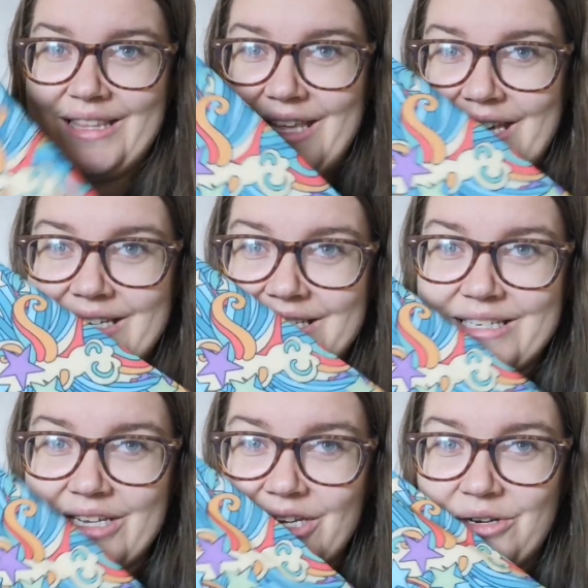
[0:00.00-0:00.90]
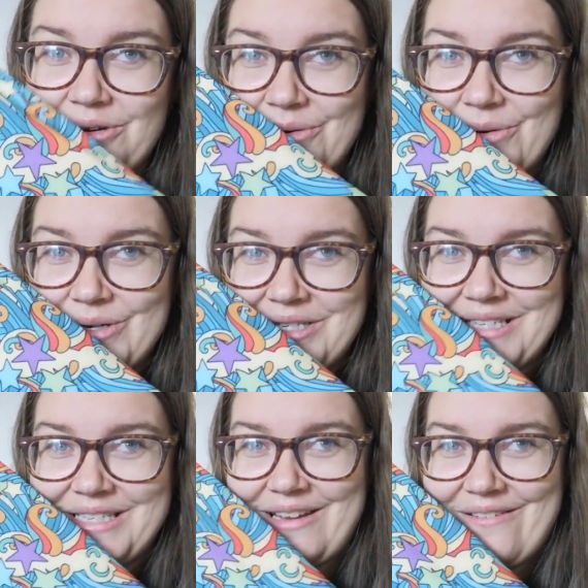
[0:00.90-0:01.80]
This
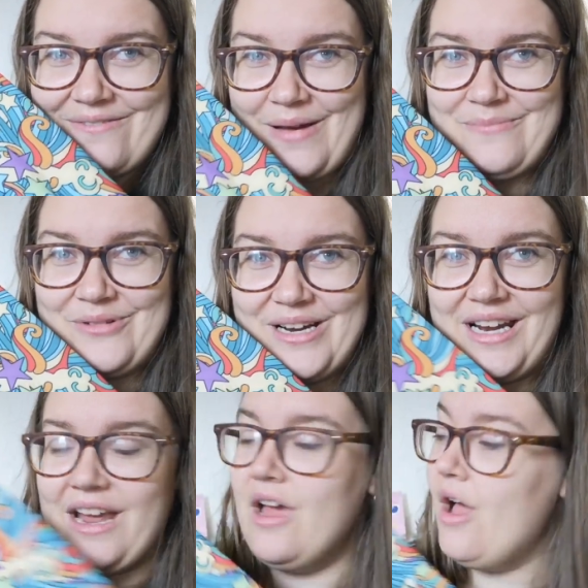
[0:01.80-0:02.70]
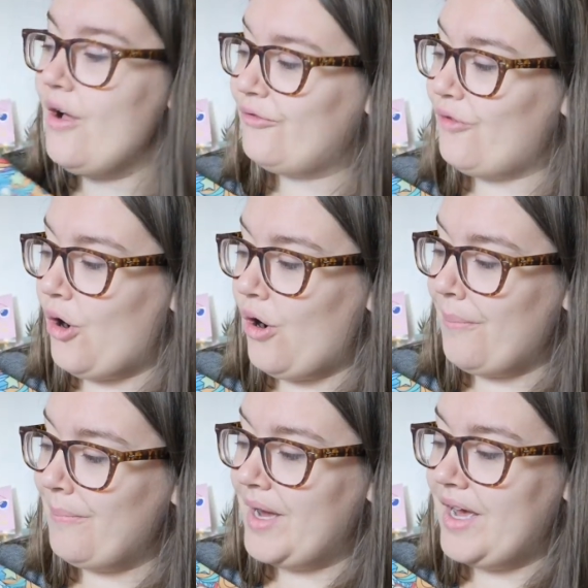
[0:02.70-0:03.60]
gorgeous fabric
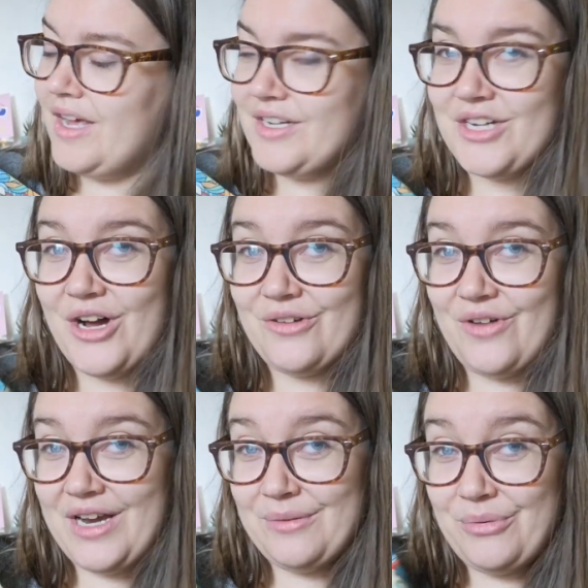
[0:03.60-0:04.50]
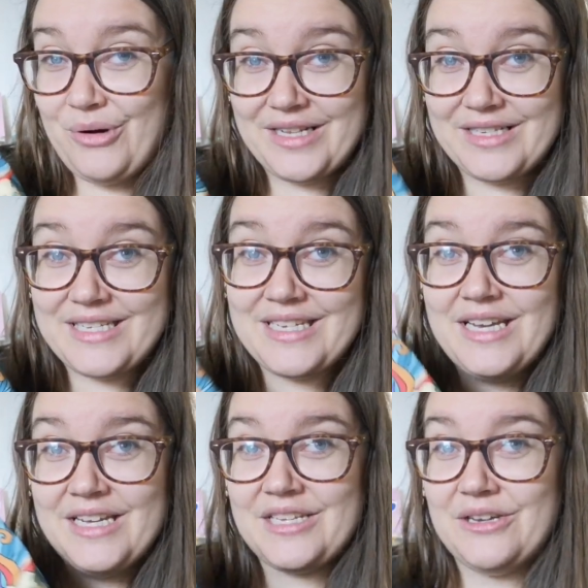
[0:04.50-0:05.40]
from uh, Dark Violet Prints.
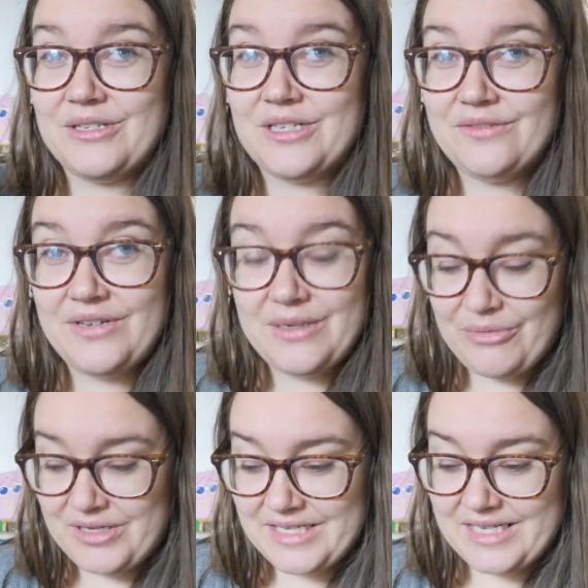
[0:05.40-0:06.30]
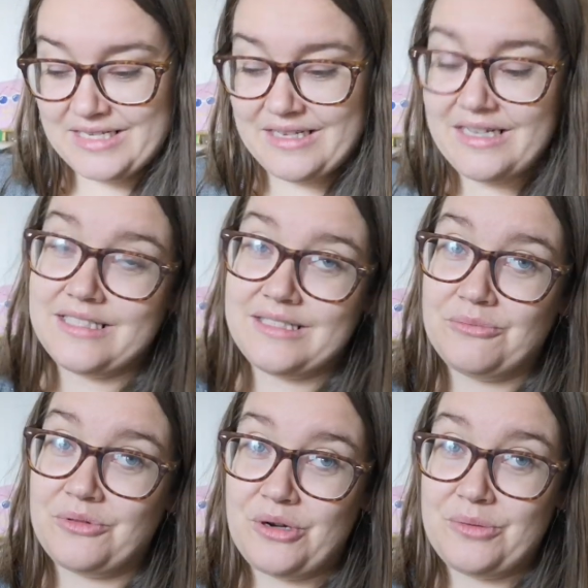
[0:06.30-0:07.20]
So Dark Violet Prints is a
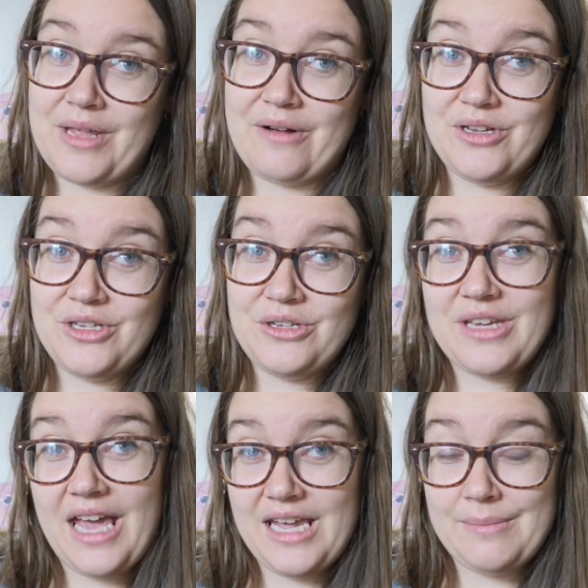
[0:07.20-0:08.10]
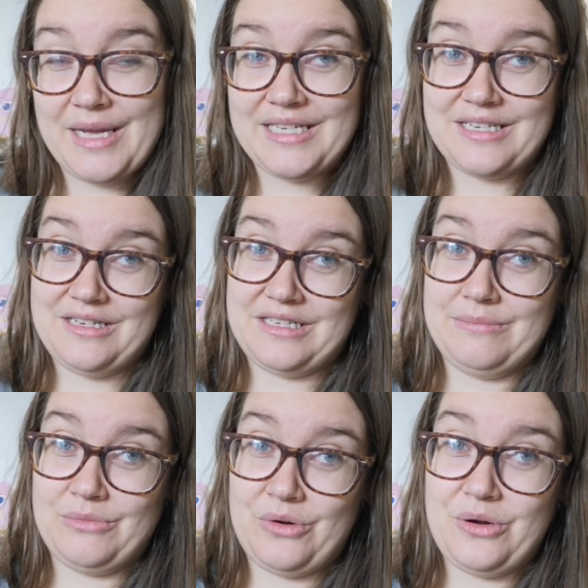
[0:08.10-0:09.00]
custom group. They're a U K based
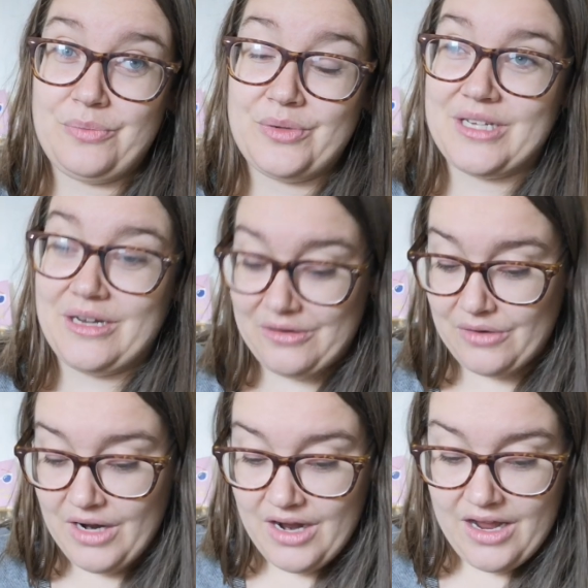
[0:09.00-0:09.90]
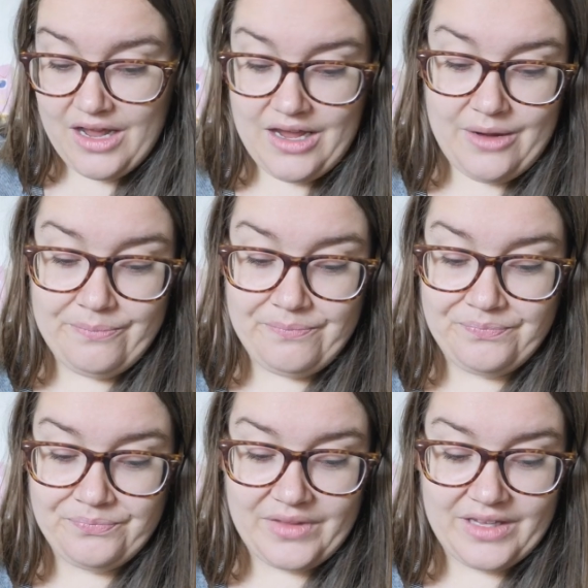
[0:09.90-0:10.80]
custom group. So um,